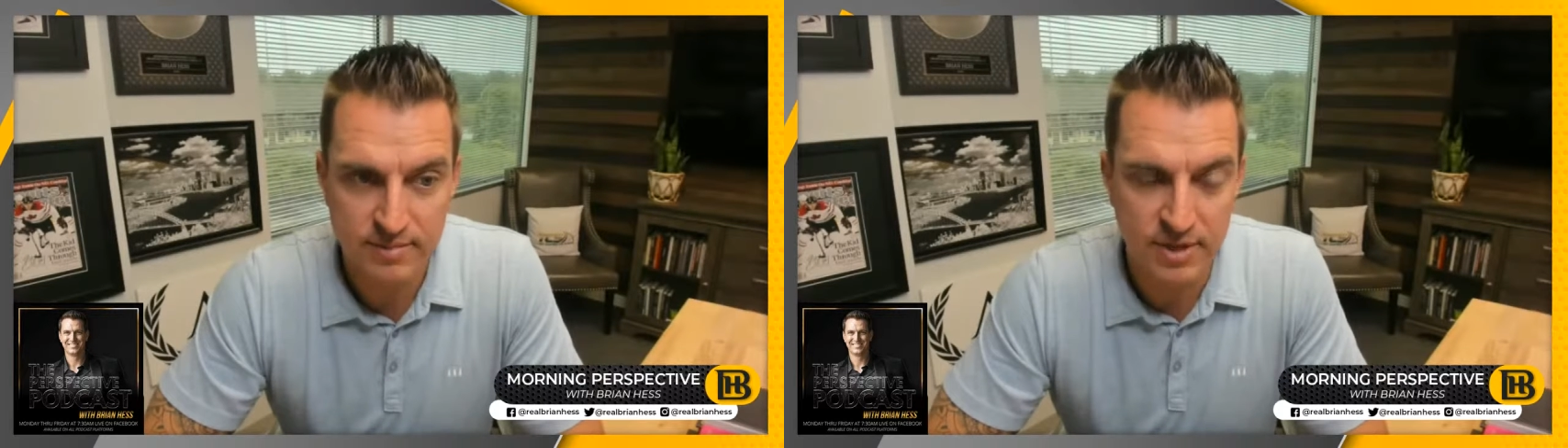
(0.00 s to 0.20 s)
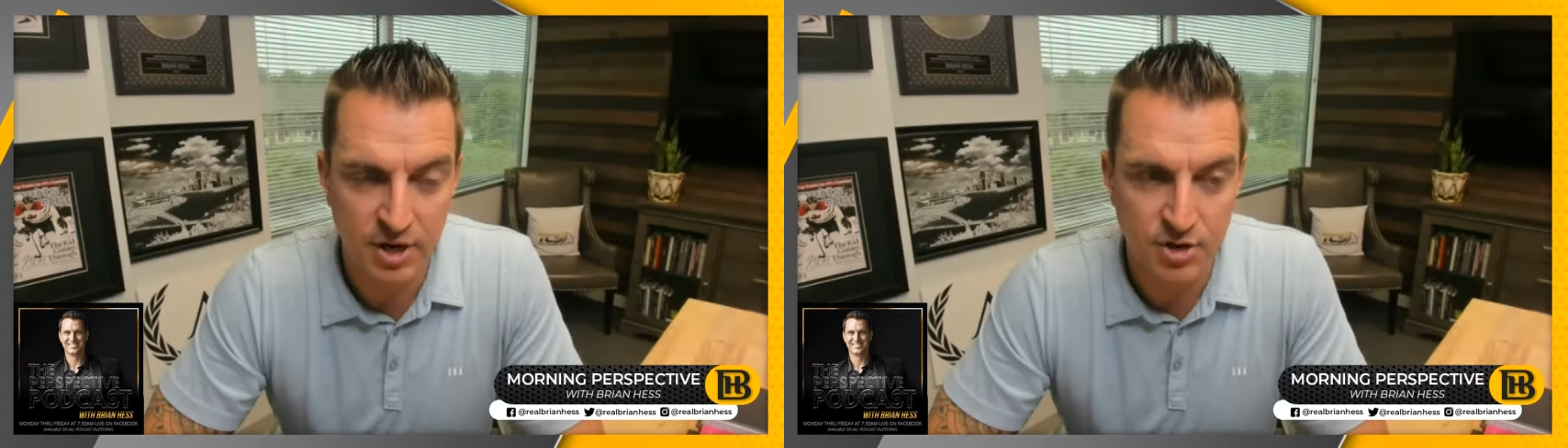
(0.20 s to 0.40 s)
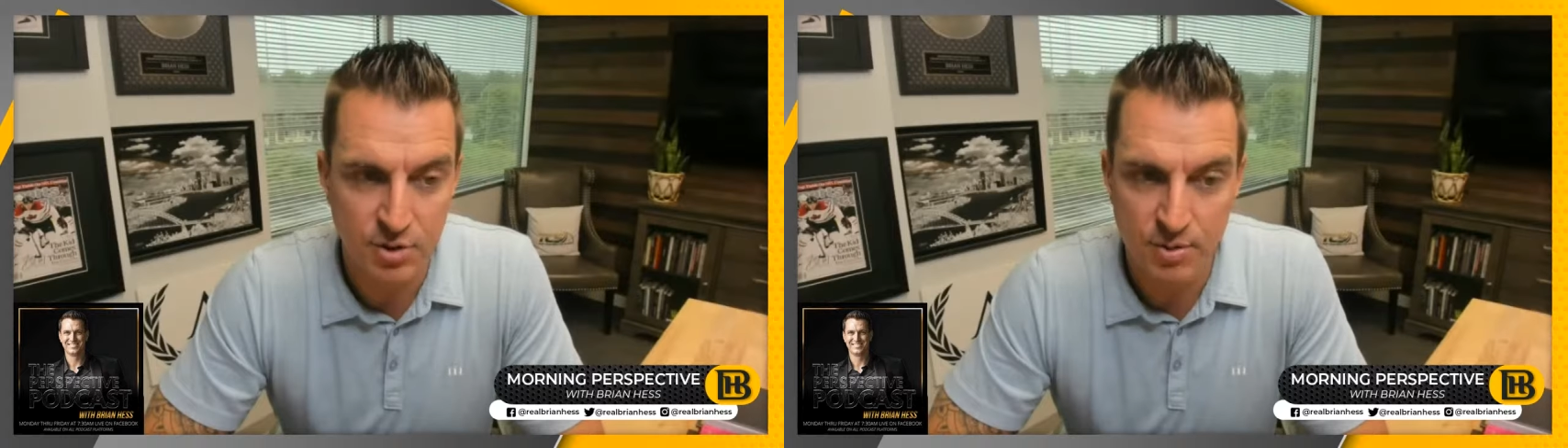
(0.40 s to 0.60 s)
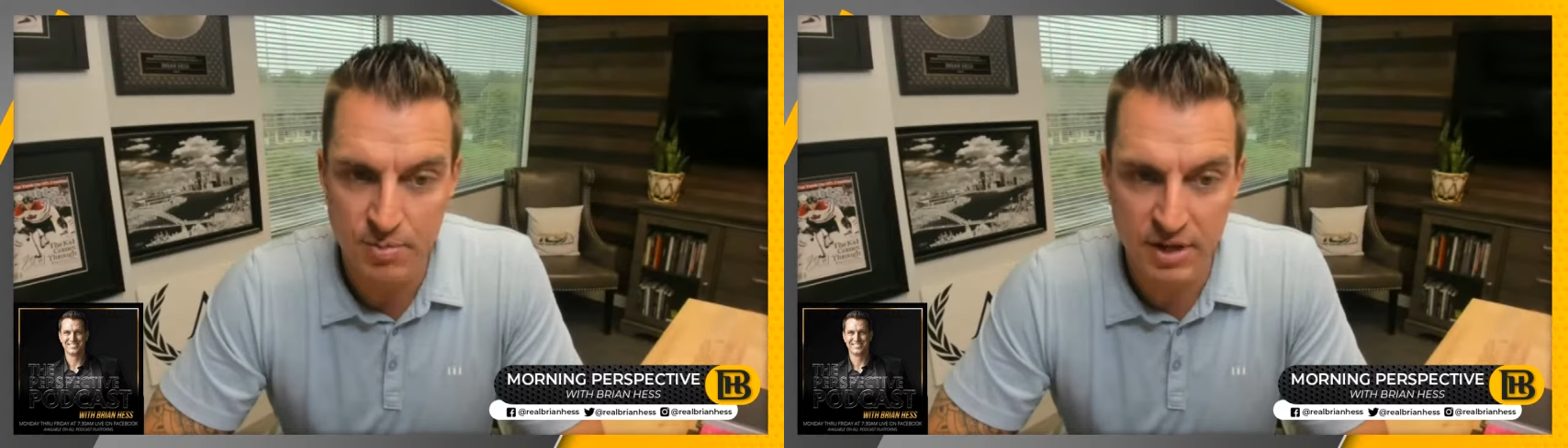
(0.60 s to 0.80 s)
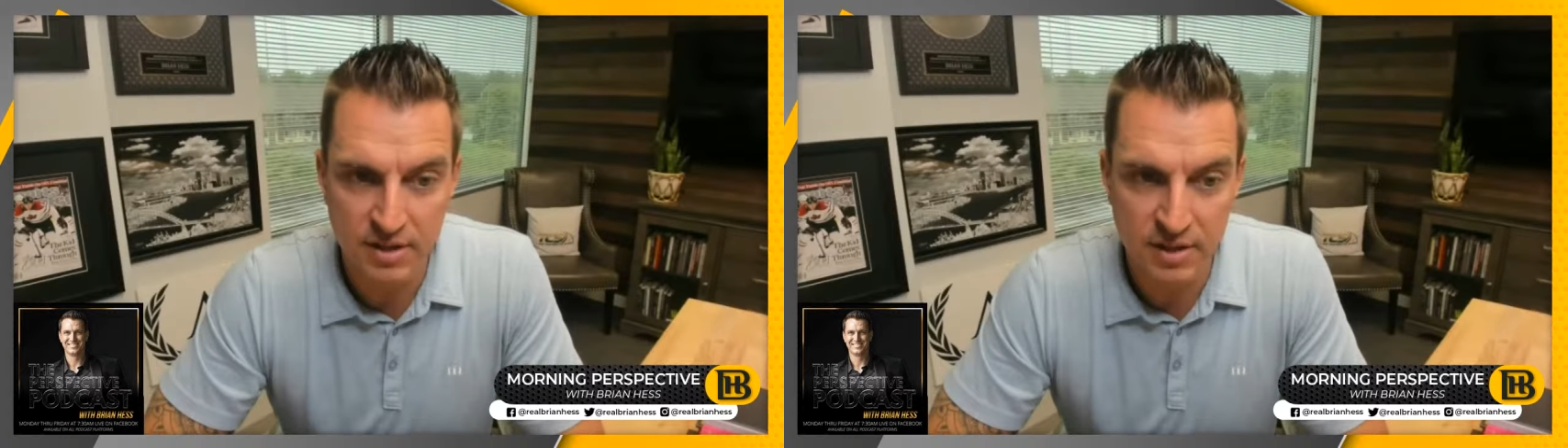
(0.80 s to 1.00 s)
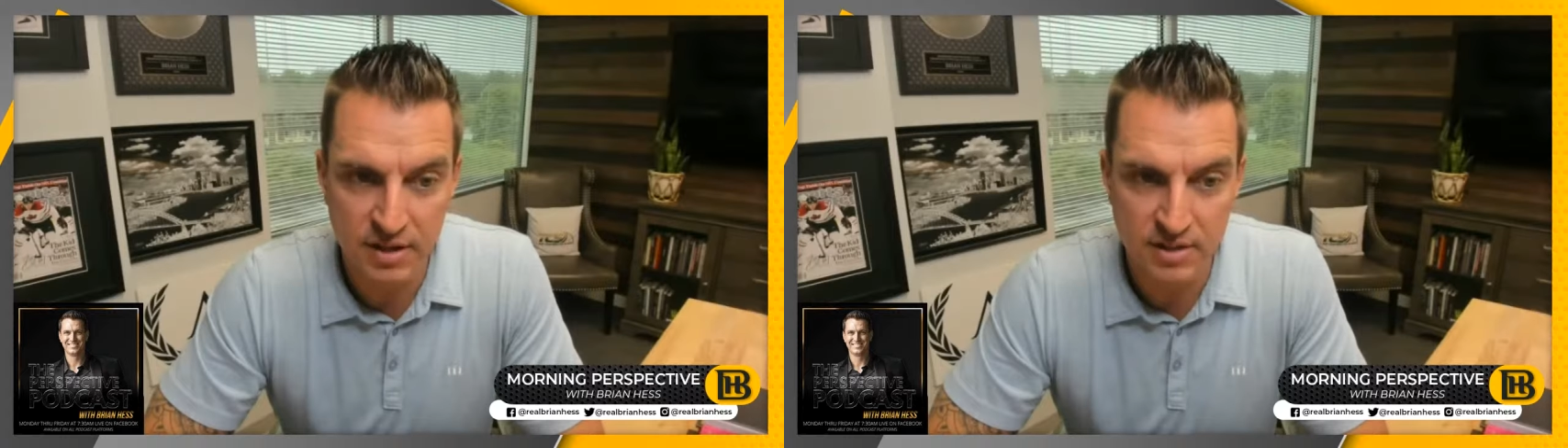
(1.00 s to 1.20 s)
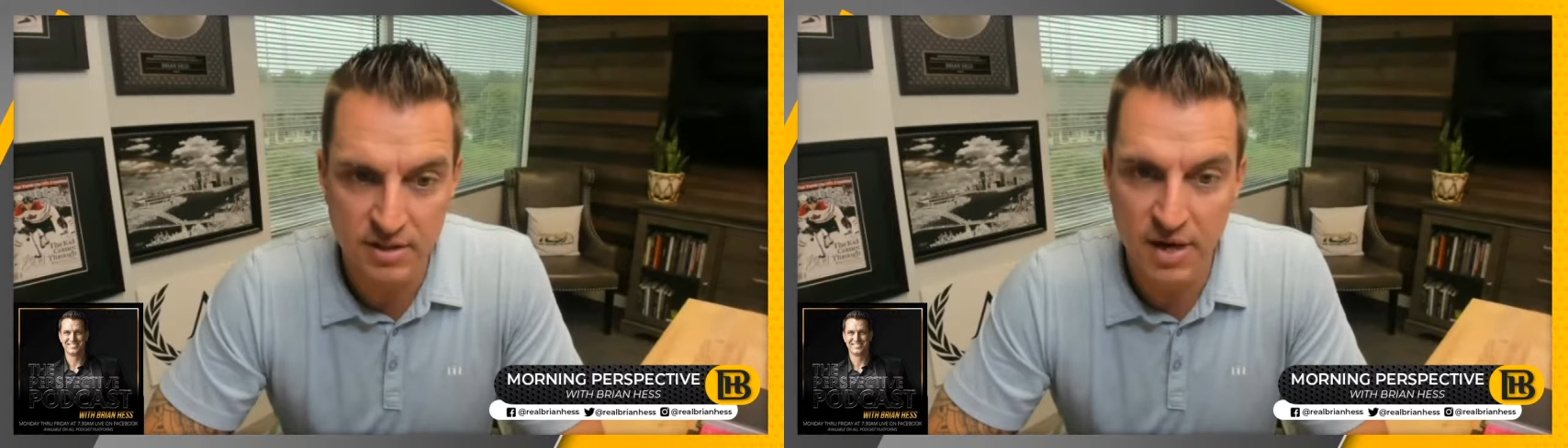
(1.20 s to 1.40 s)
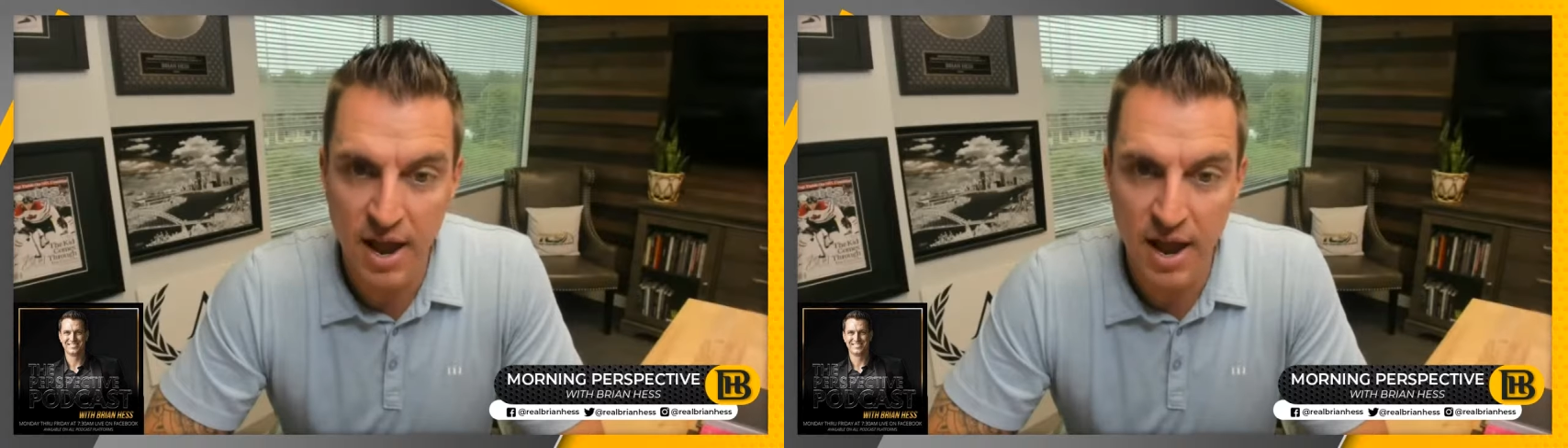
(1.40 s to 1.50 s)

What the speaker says: that are doing big things, and